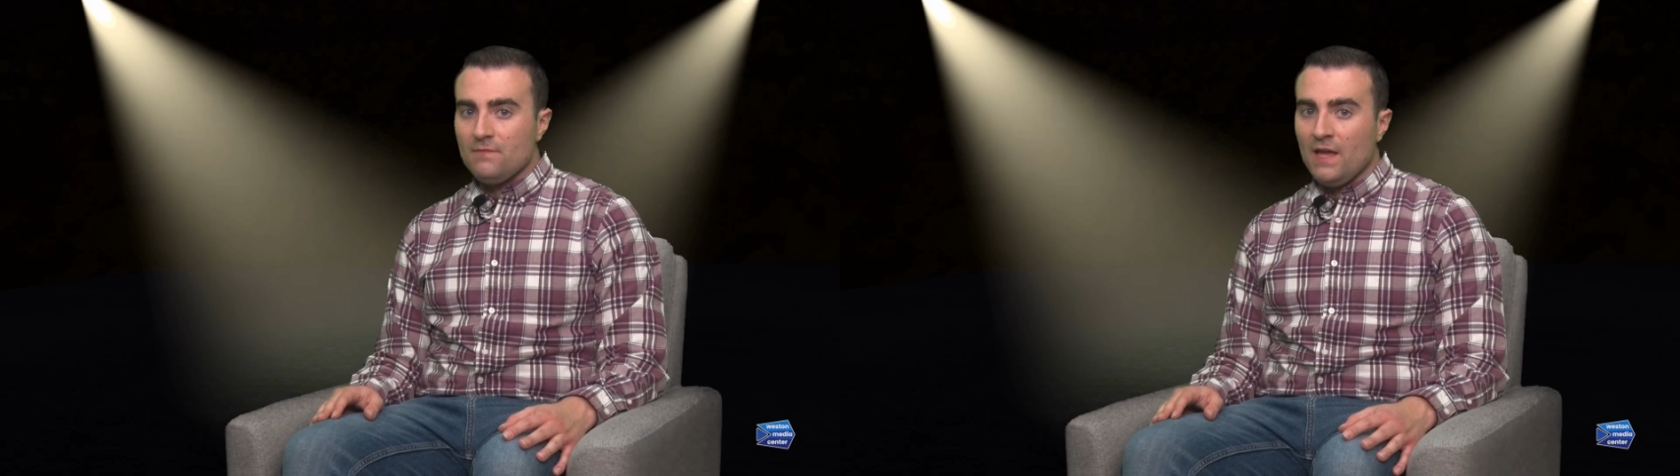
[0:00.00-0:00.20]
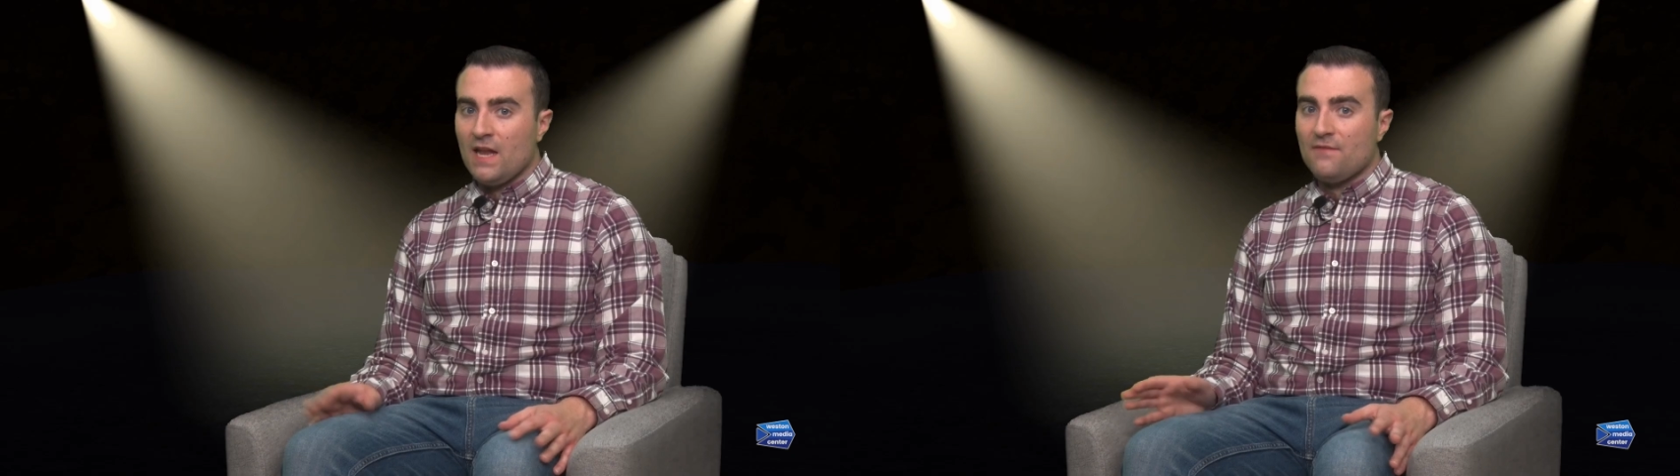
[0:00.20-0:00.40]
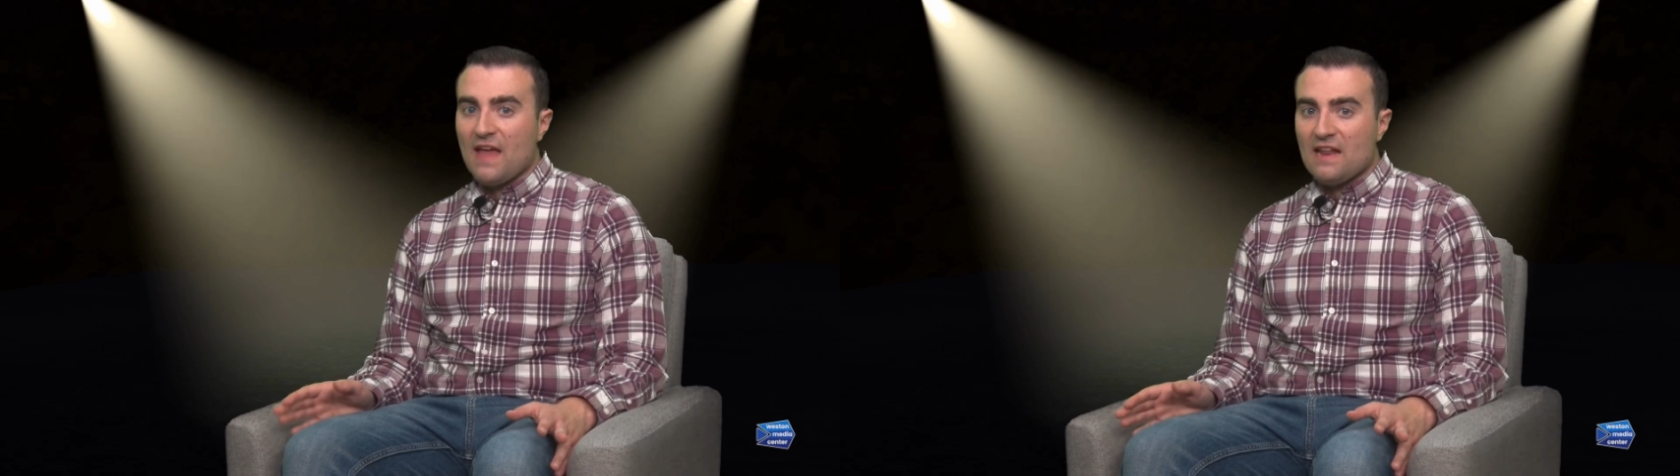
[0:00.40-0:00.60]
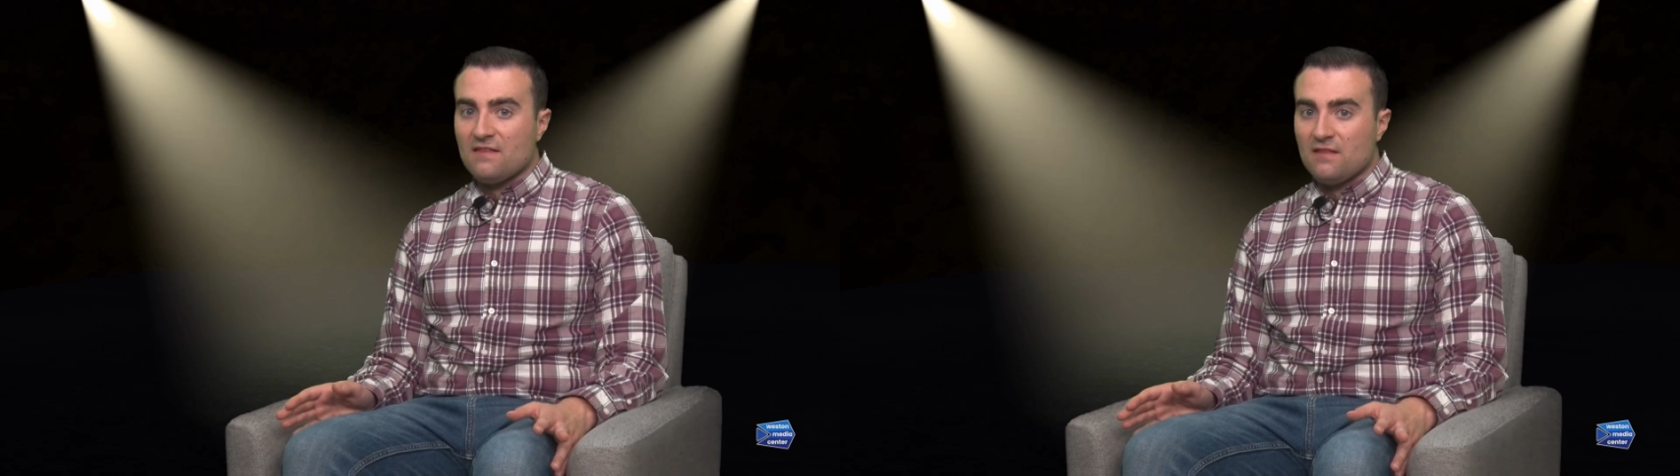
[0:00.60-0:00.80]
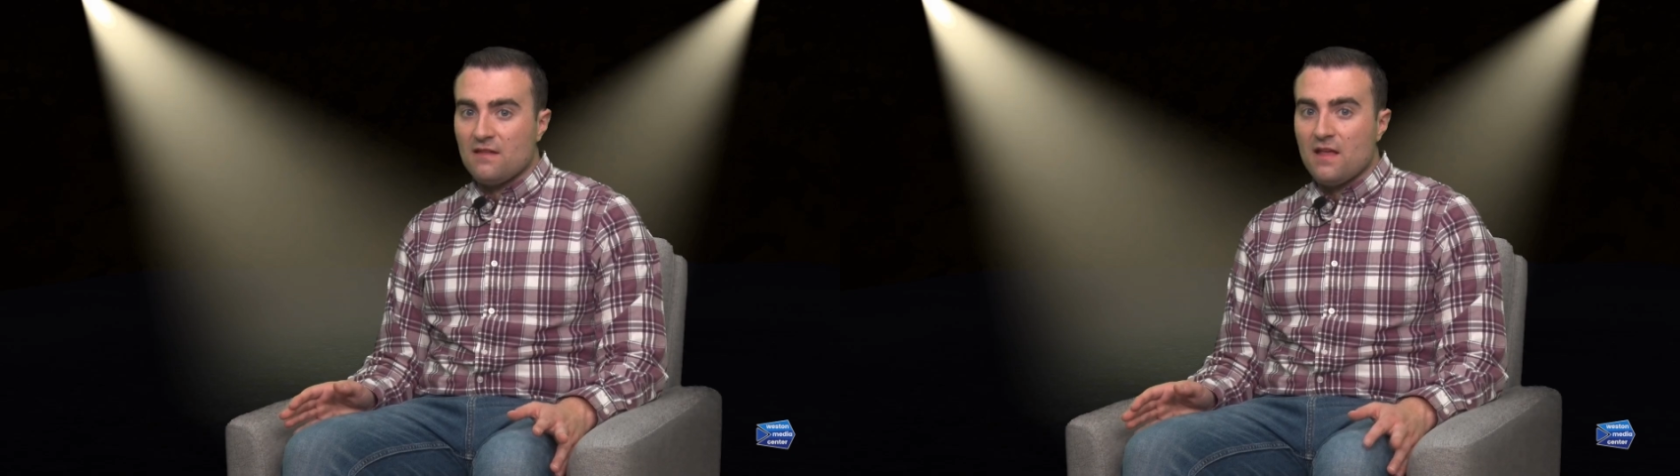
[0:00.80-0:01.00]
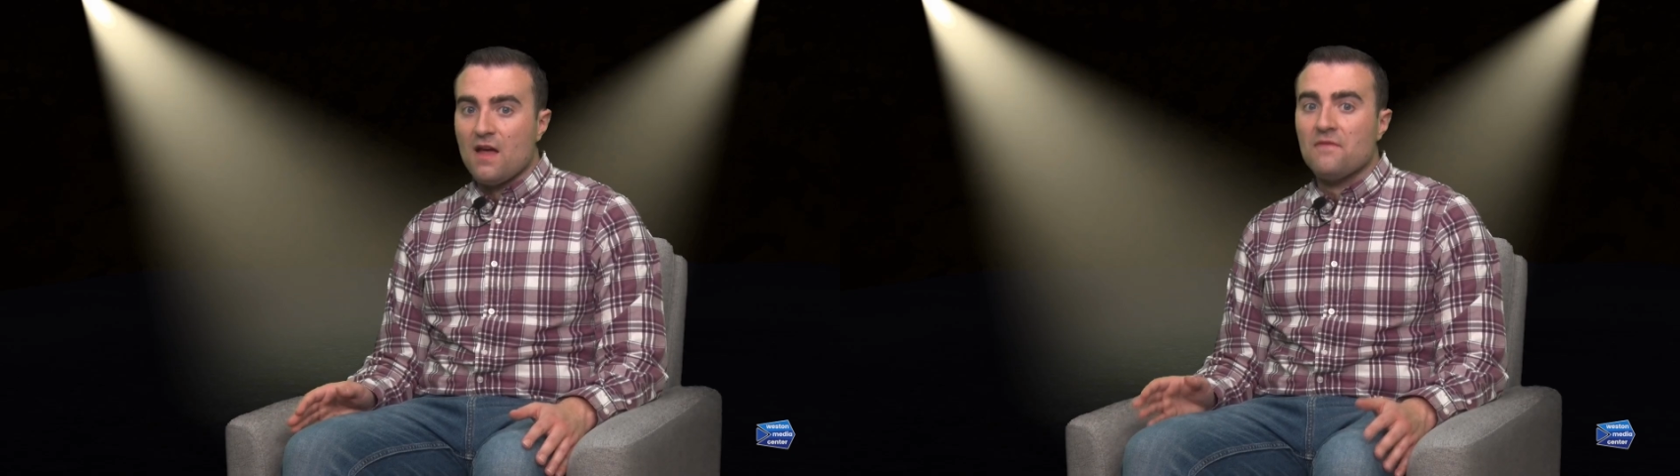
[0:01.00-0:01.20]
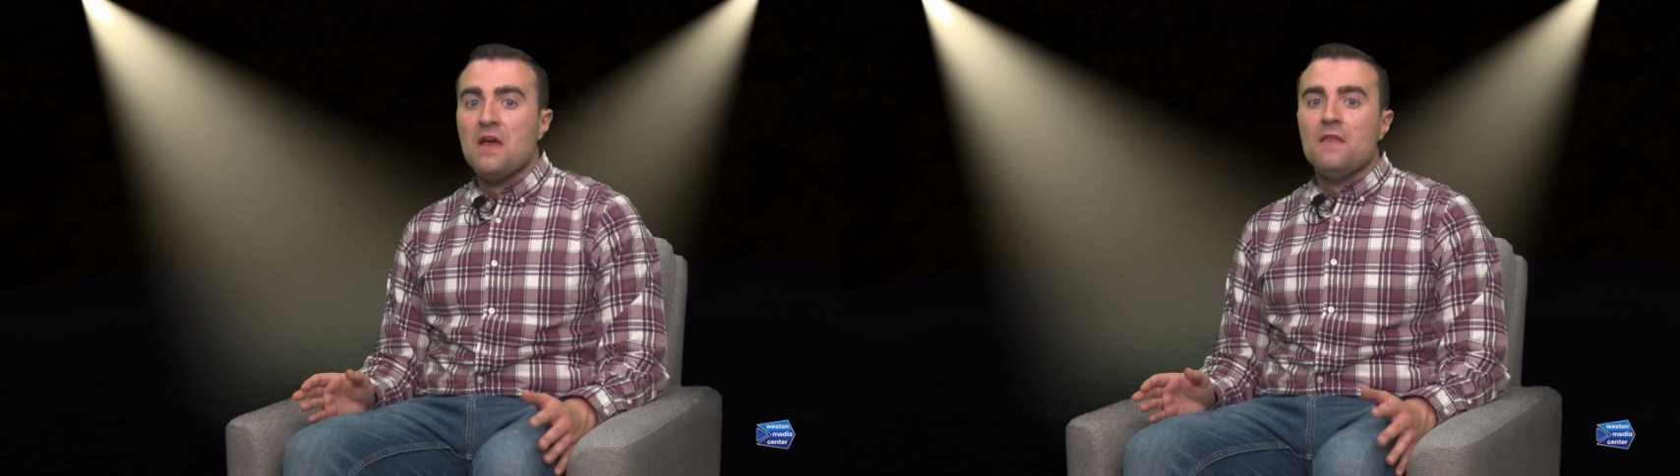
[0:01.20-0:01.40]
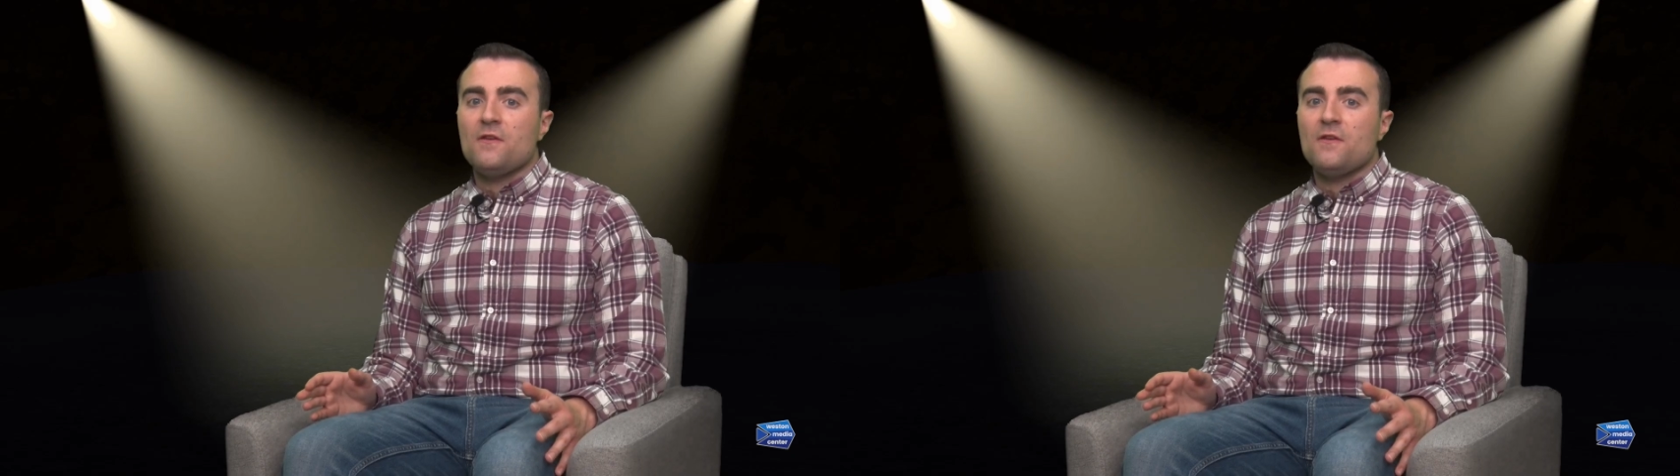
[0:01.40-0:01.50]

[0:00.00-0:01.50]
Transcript: And if that isn't enough,